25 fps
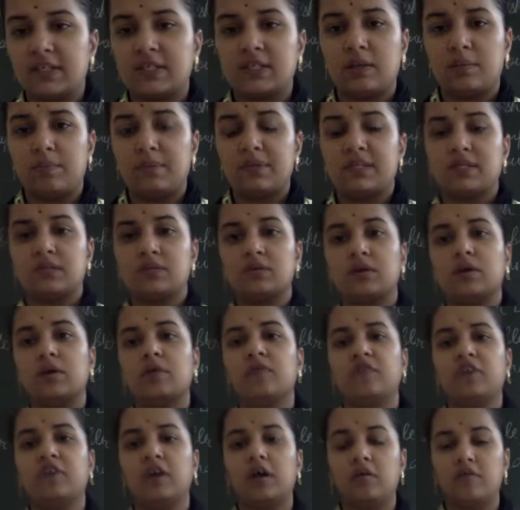semester,
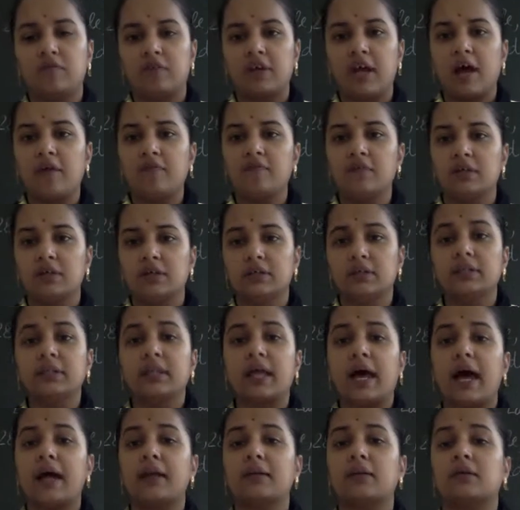where we have learned
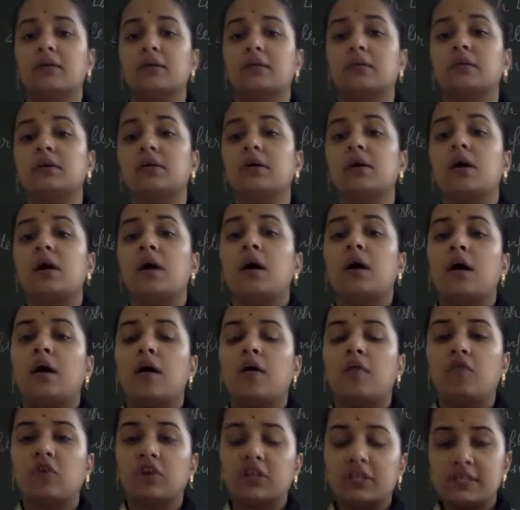that
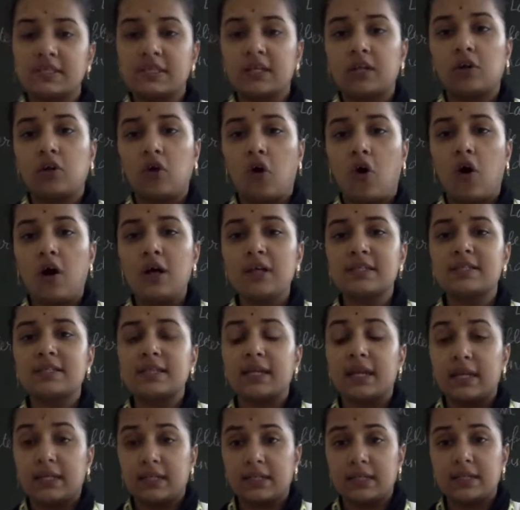what is a clause?
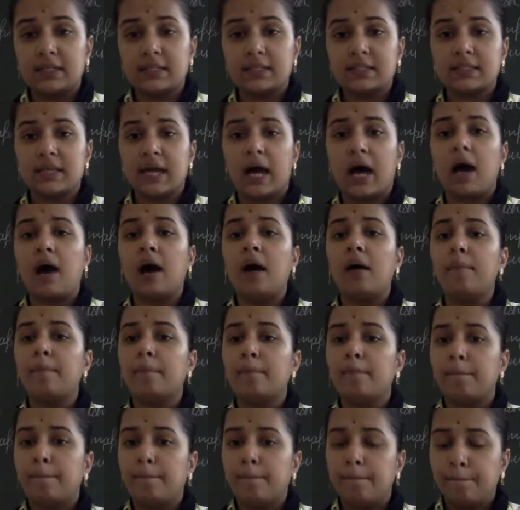It is a
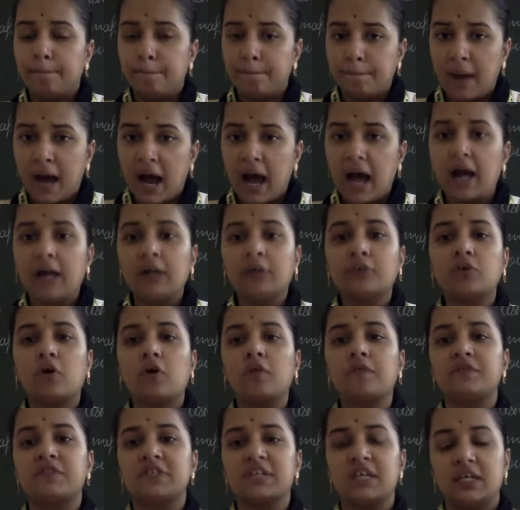part
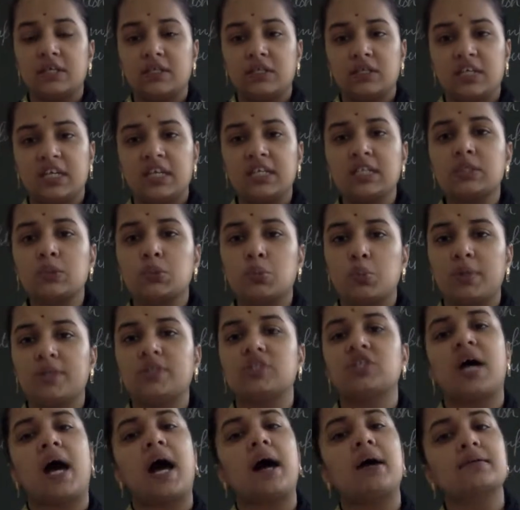of sentence which
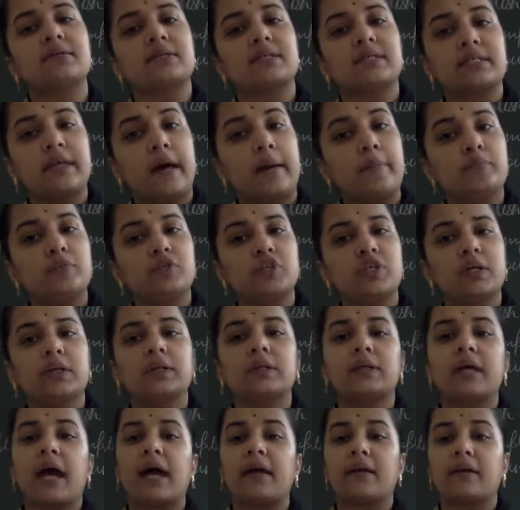has a
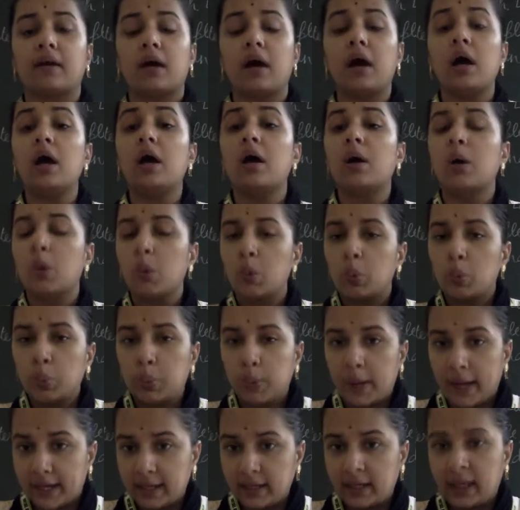subject and a
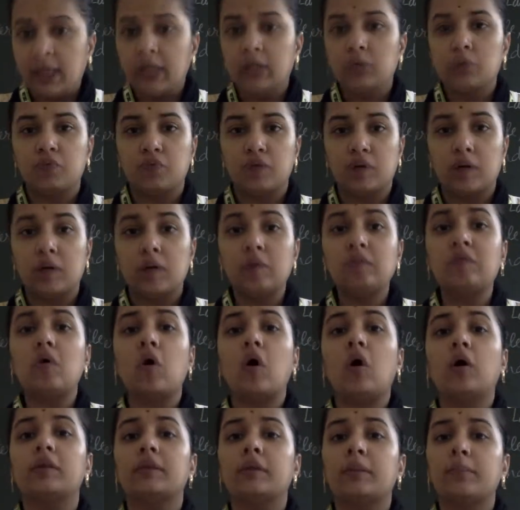finite verb,
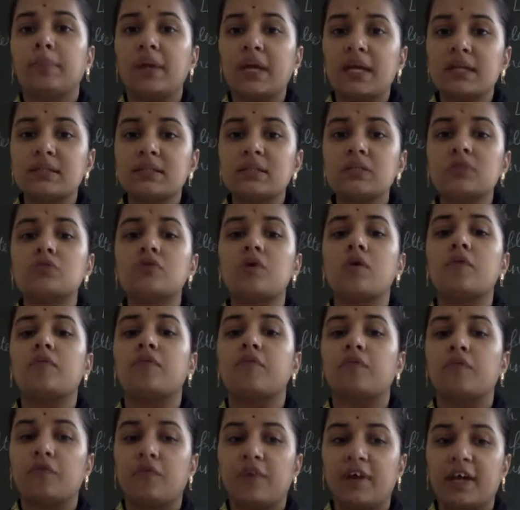on the basis of
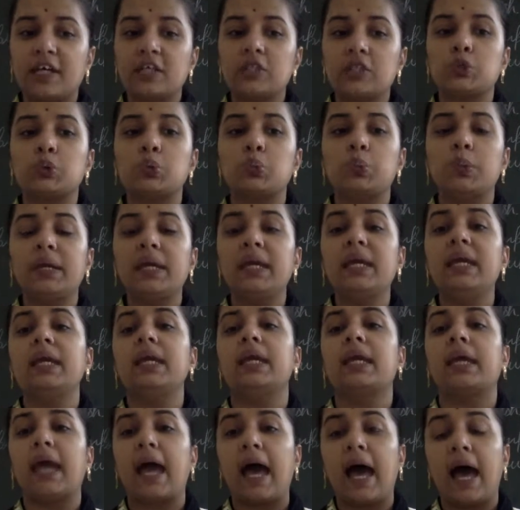which we
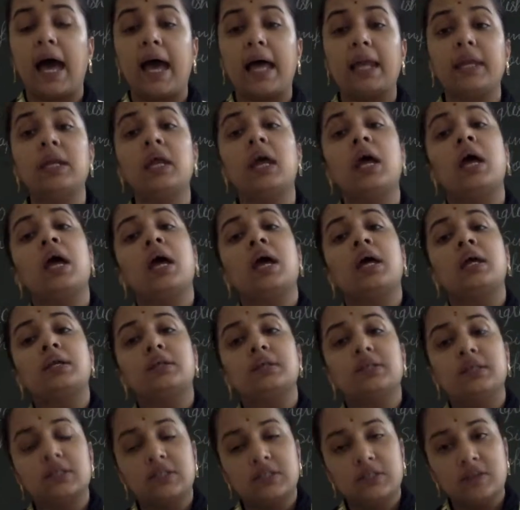can
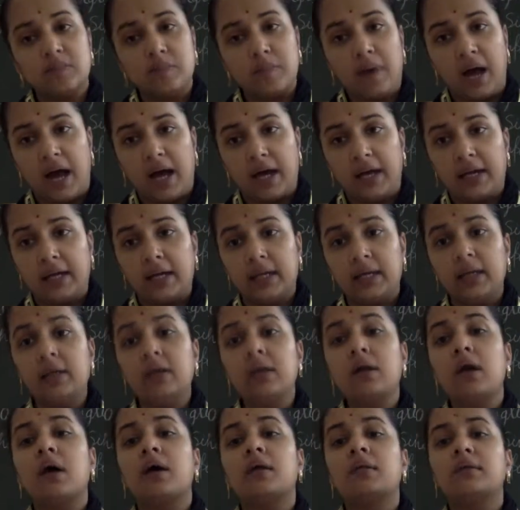determine
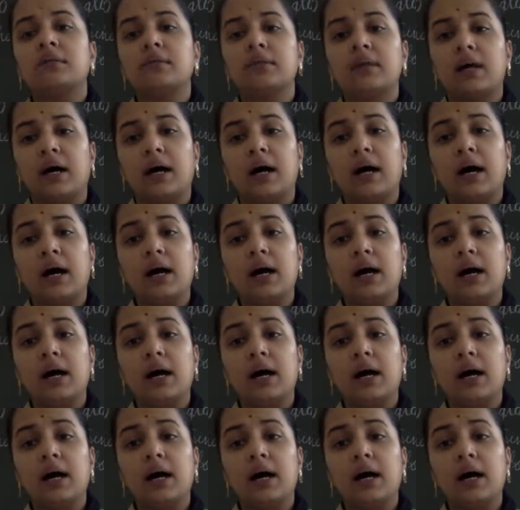the